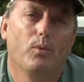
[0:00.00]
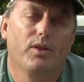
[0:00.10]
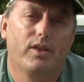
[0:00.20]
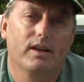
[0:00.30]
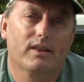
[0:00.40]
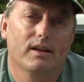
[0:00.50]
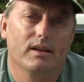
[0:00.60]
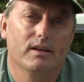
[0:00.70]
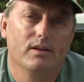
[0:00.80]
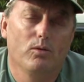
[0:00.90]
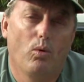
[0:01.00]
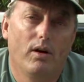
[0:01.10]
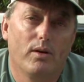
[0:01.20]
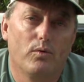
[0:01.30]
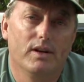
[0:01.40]
We think that
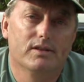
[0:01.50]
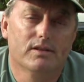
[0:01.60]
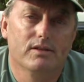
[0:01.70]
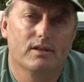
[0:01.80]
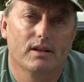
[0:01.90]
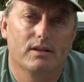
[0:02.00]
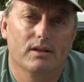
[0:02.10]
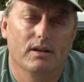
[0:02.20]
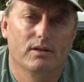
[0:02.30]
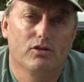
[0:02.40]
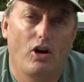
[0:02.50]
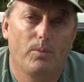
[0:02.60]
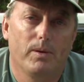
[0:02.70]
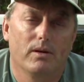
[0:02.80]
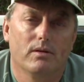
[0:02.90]
one of the reasons that
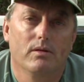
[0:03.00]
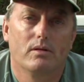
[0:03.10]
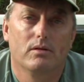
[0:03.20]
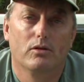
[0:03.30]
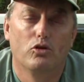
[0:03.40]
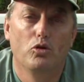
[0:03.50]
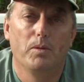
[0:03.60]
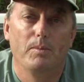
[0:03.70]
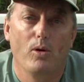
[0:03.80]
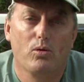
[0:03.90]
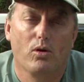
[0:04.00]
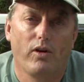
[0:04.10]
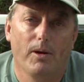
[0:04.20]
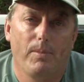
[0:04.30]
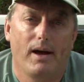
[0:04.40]
tarpon group in Boca
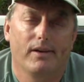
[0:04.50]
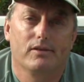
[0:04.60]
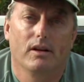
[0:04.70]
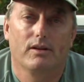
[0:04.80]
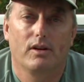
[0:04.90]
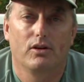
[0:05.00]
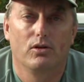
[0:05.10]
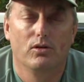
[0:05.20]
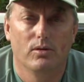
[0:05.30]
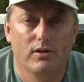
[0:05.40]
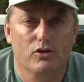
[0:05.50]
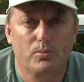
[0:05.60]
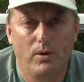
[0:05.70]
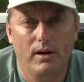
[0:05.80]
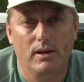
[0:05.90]
Grande Pass like they do in the
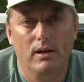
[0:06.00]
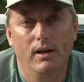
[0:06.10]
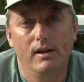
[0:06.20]
spring